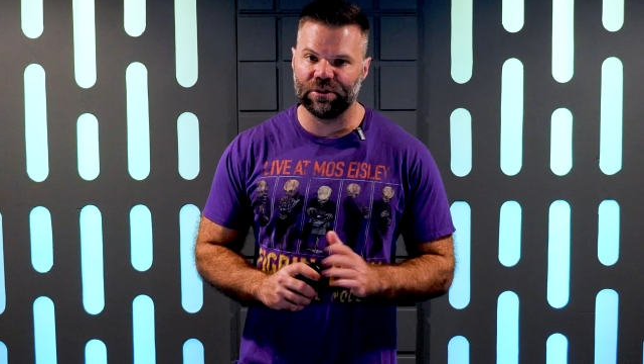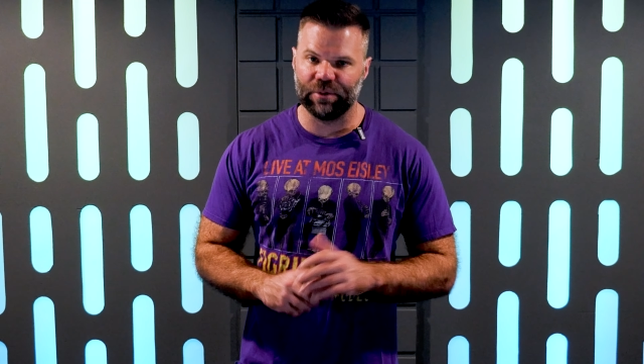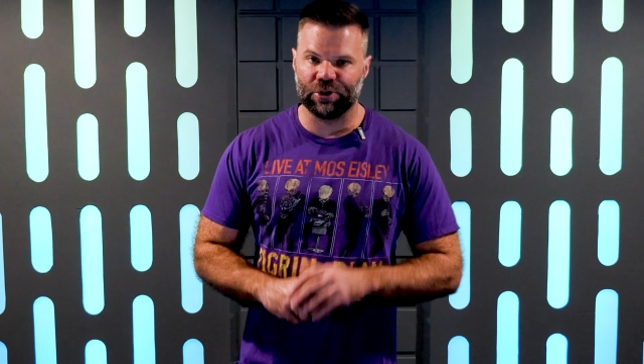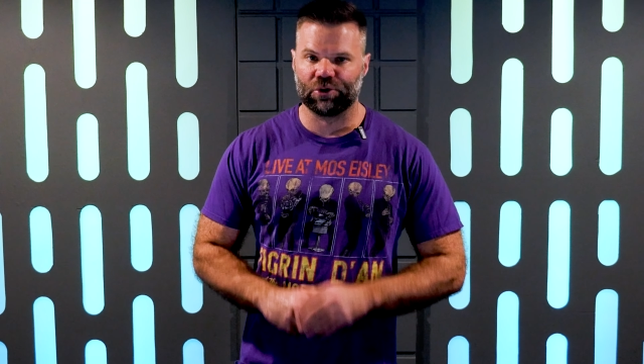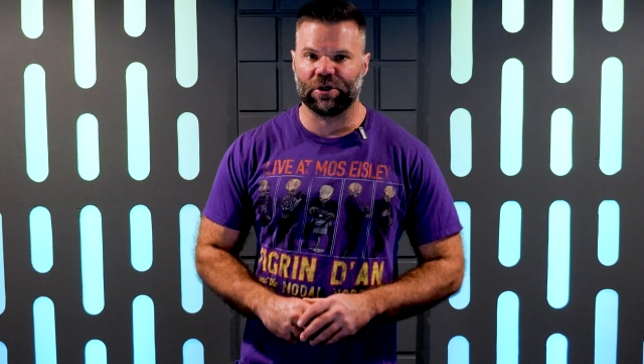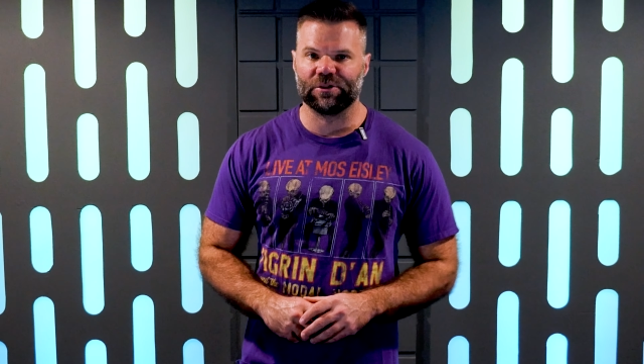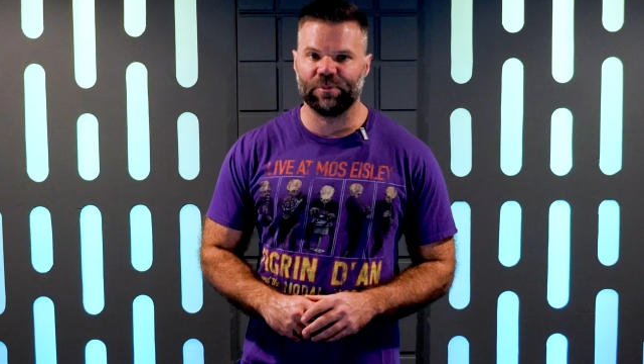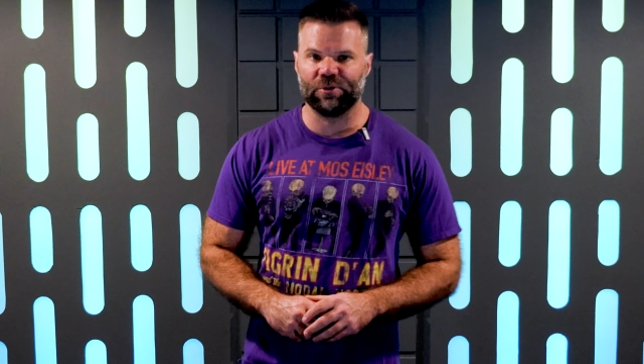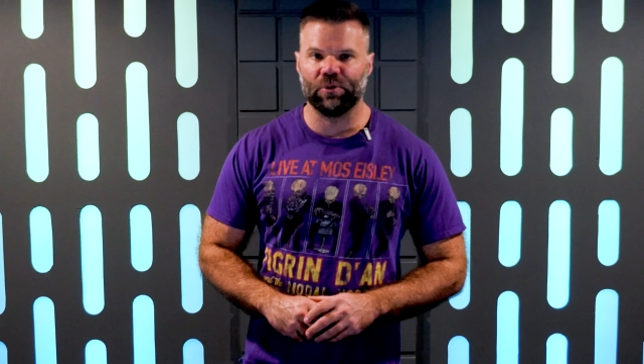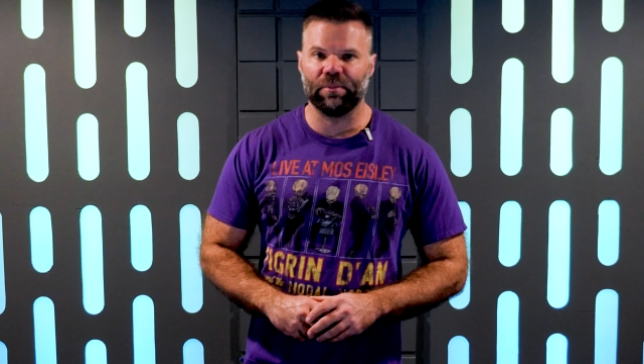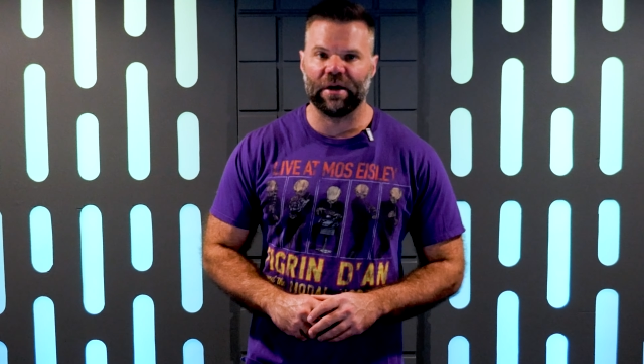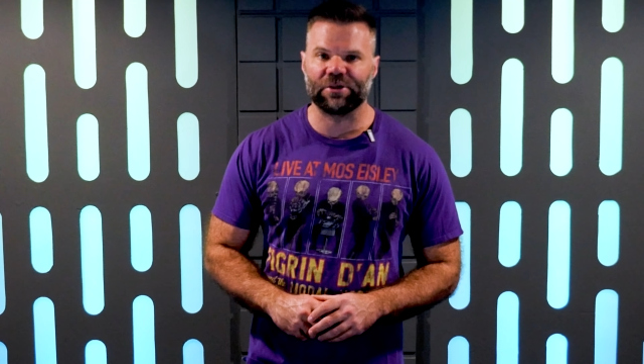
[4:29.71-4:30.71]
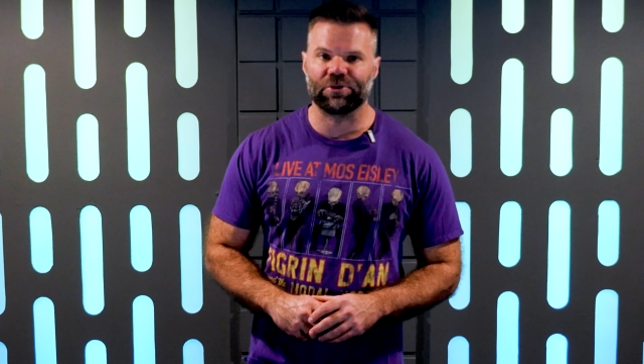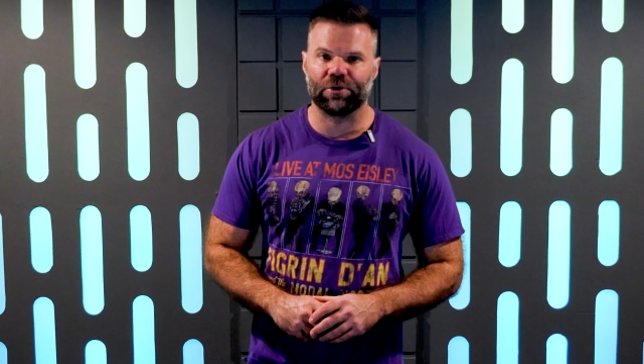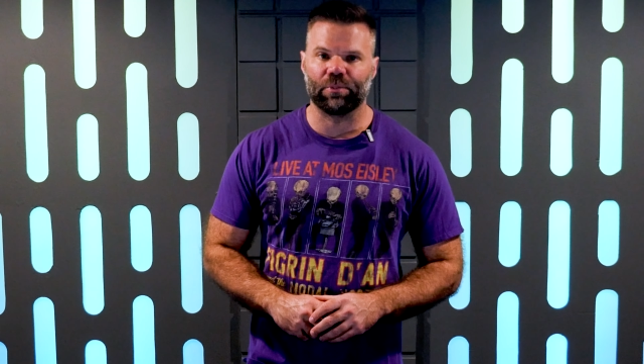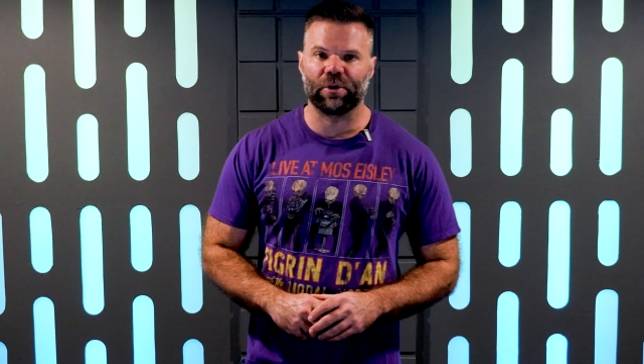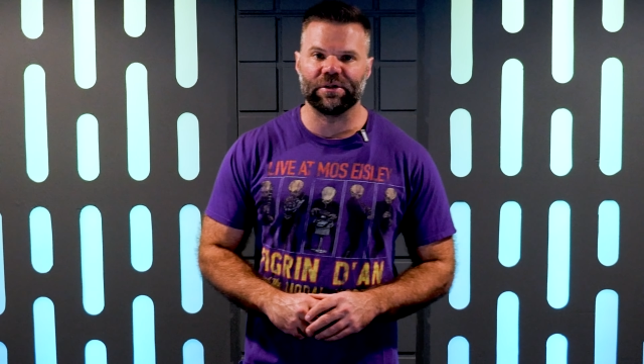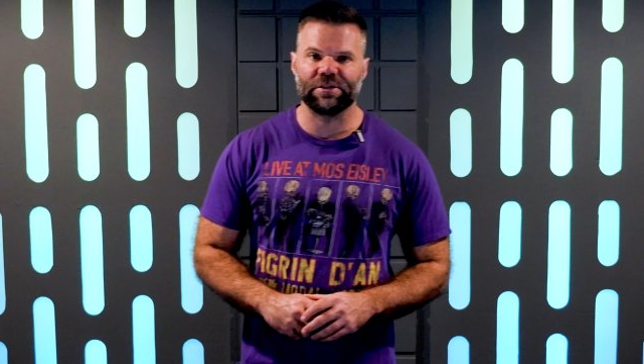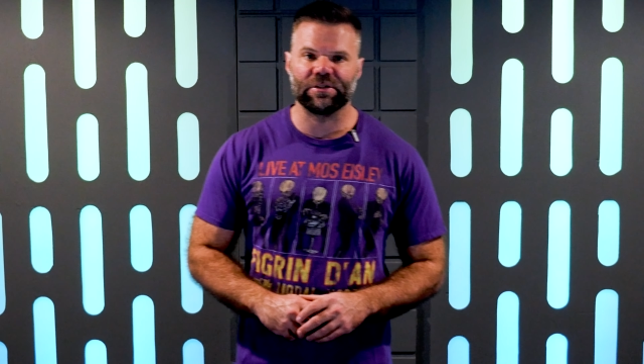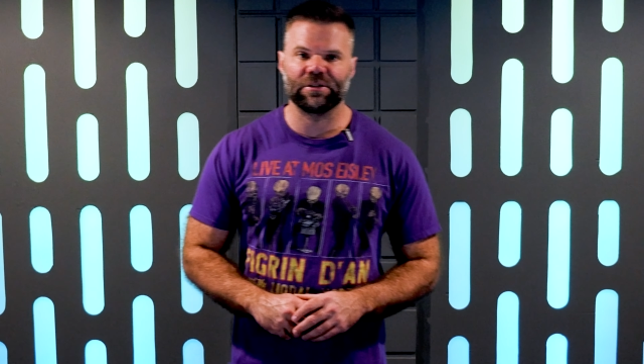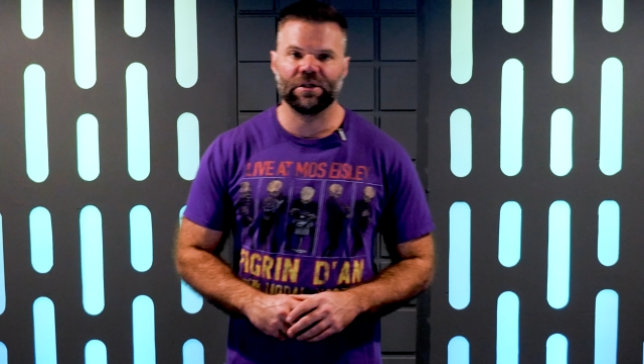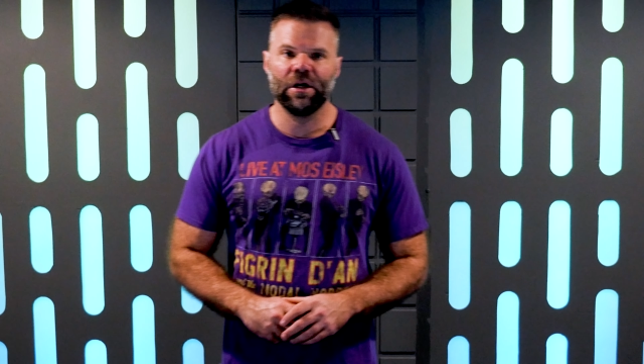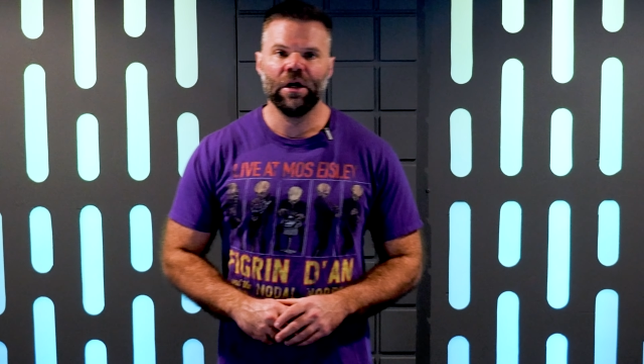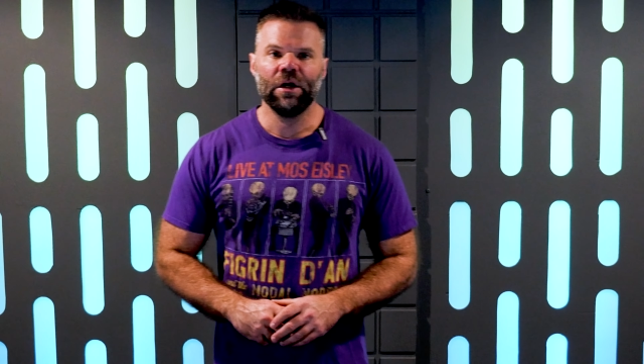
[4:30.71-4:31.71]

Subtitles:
to be trust between master and apprentice.